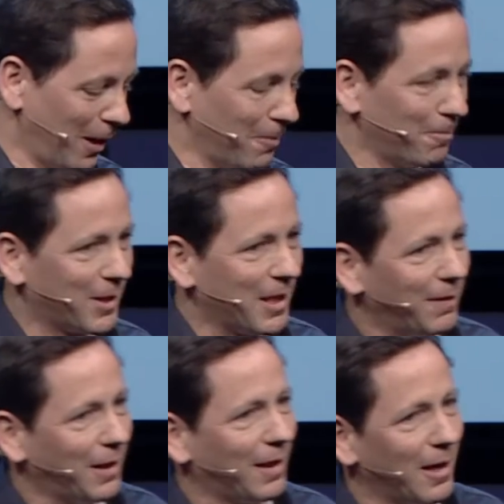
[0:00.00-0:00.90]

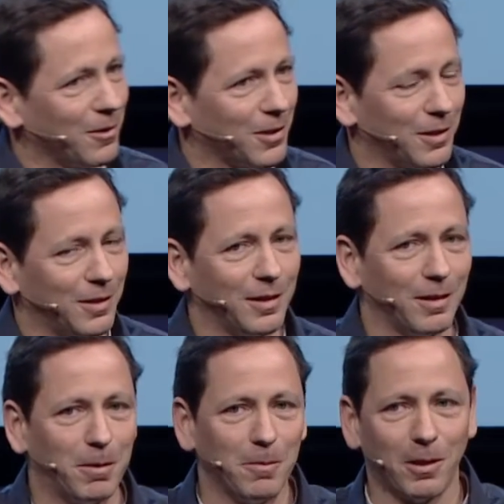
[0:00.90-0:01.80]
70,000
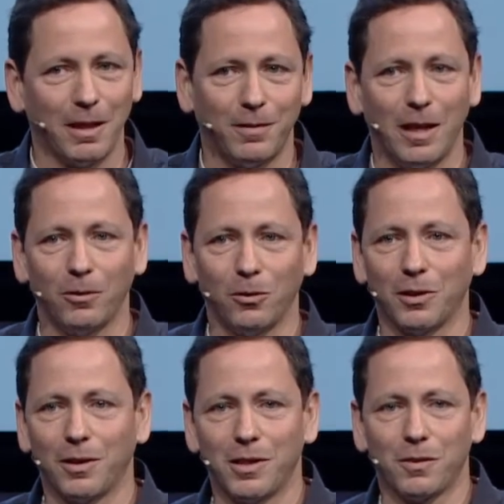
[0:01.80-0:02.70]
people have
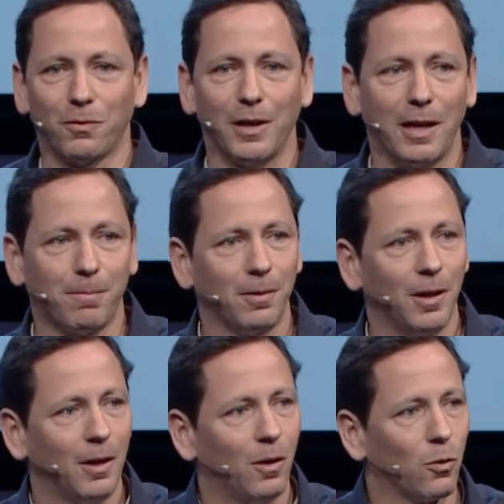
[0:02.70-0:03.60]
downloaded this free app
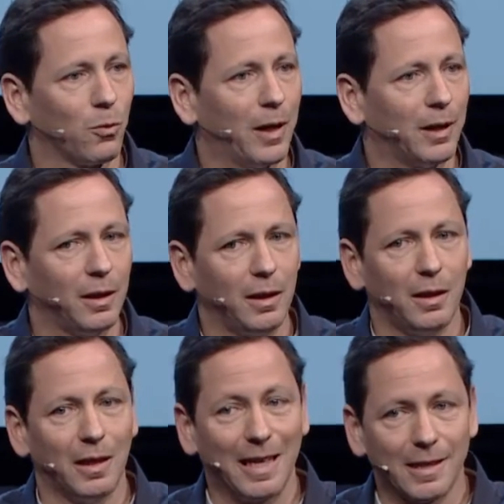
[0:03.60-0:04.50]
already in
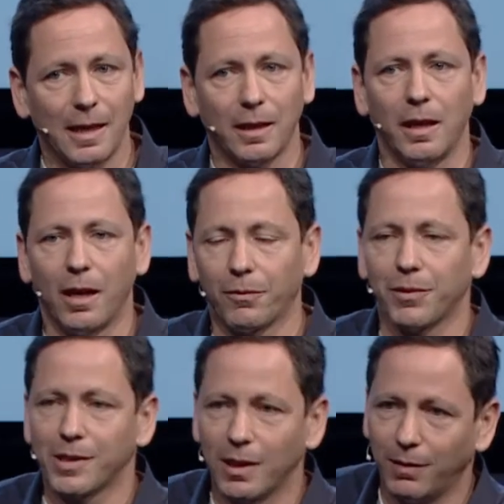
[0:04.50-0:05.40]
exactly
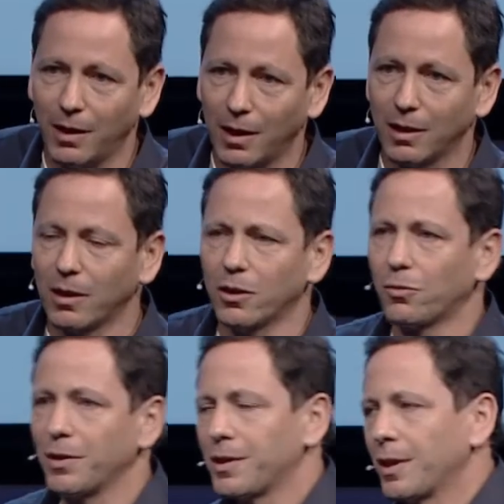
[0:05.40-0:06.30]
179
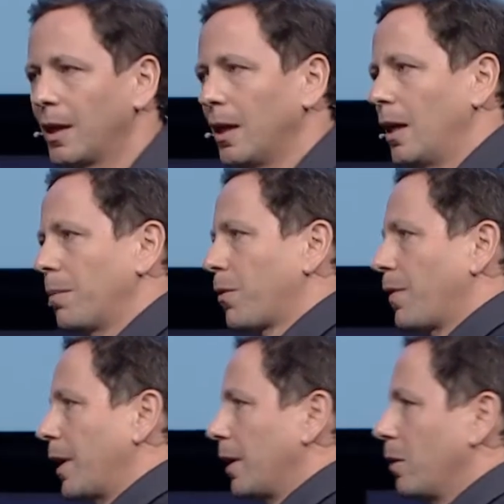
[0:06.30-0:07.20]
countries,
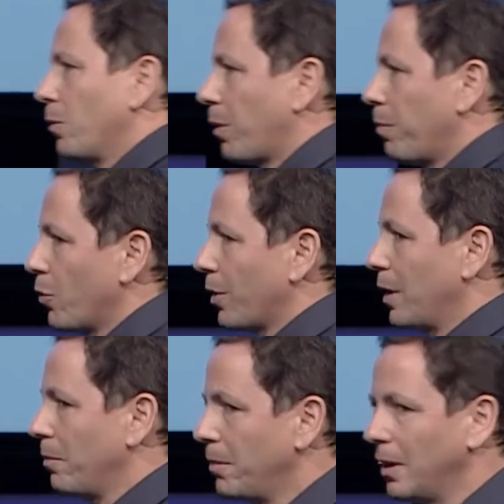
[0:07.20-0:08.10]
providing with more than
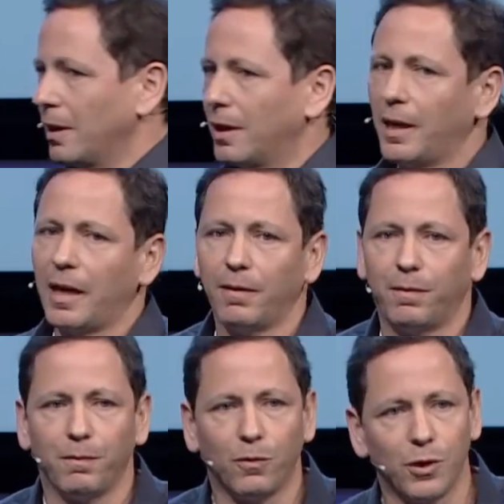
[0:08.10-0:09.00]
1.5 million
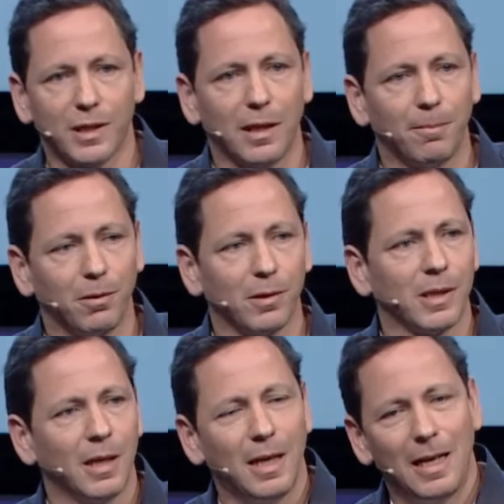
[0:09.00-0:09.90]
voice samples
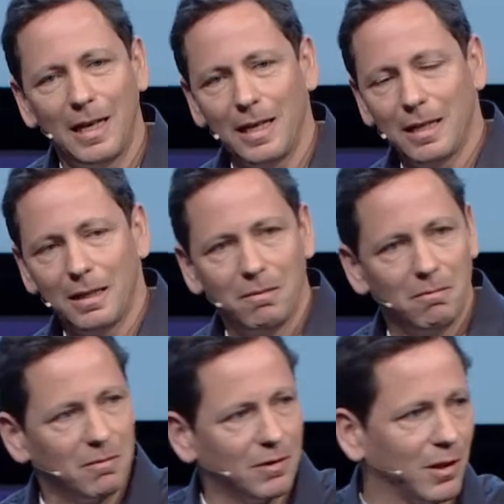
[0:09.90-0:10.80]
in
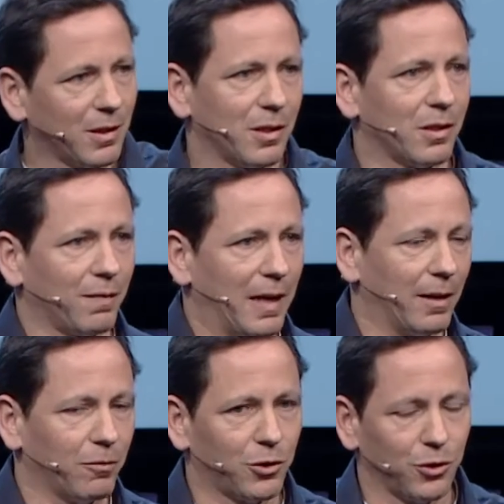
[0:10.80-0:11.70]
dozens of
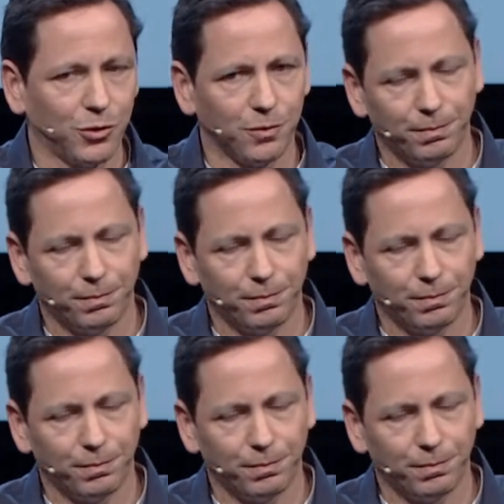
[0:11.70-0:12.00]
languages.